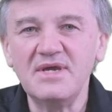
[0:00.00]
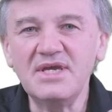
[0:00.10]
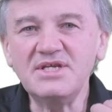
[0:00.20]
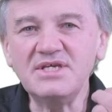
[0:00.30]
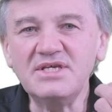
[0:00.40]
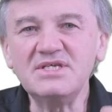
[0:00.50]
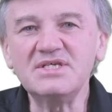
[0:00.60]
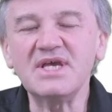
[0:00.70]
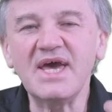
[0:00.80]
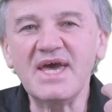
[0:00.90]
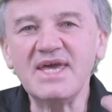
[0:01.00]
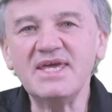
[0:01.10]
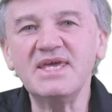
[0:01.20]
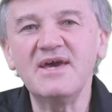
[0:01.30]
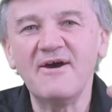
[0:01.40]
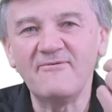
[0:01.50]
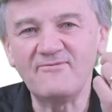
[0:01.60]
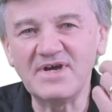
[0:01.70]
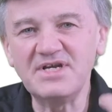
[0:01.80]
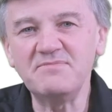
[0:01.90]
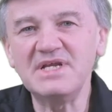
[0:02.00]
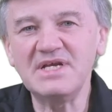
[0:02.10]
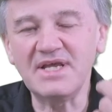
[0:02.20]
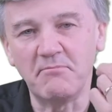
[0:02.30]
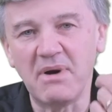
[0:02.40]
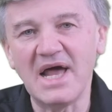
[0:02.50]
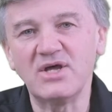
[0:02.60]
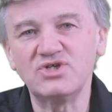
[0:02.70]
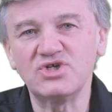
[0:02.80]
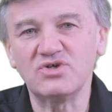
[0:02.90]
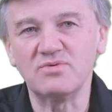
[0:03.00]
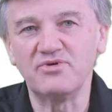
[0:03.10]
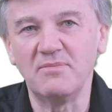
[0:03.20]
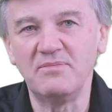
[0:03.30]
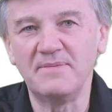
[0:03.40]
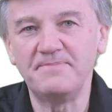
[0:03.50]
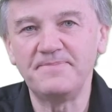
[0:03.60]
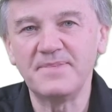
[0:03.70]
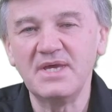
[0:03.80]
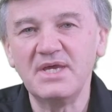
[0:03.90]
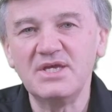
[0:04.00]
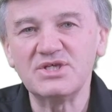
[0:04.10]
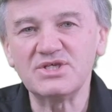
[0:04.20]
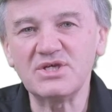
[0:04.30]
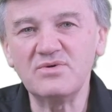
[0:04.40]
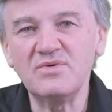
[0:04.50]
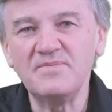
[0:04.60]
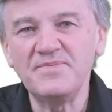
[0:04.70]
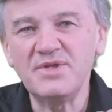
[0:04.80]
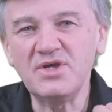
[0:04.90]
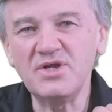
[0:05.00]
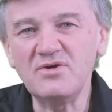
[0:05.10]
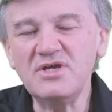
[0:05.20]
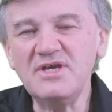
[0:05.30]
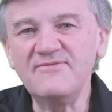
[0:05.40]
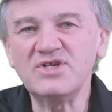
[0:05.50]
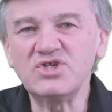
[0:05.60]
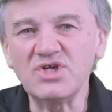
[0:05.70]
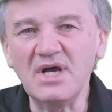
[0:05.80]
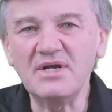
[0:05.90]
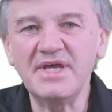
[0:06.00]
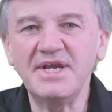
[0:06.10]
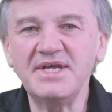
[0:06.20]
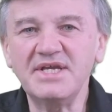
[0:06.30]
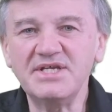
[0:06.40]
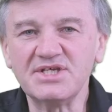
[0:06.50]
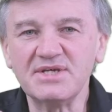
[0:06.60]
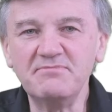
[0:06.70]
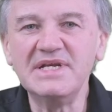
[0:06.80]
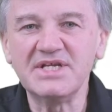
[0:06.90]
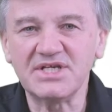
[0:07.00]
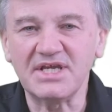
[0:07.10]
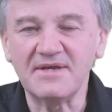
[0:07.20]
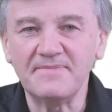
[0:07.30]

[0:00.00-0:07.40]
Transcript: It is a fundamentally a biological problem. So, you know, if a child had a disability,